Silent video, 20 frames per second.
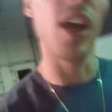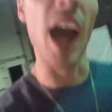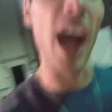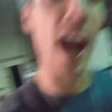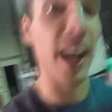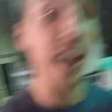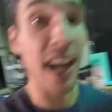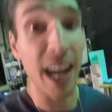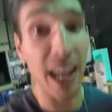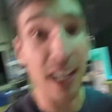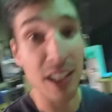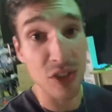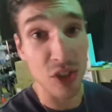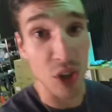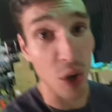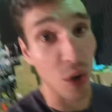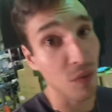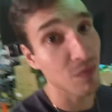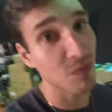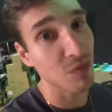All right, guys,
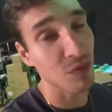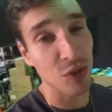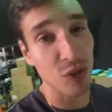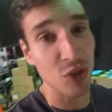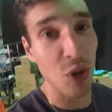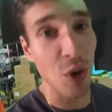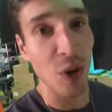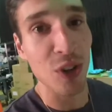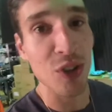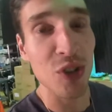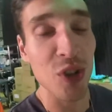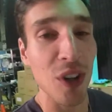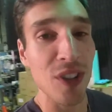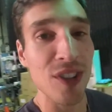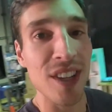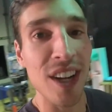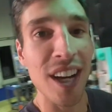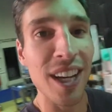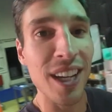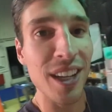so Donut's all
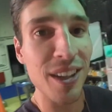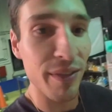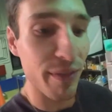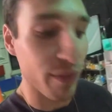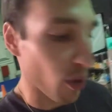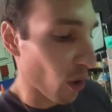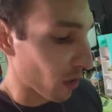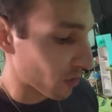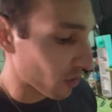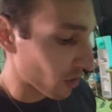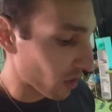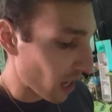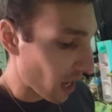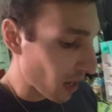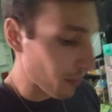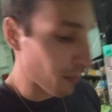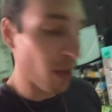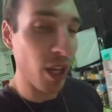done, frosted up,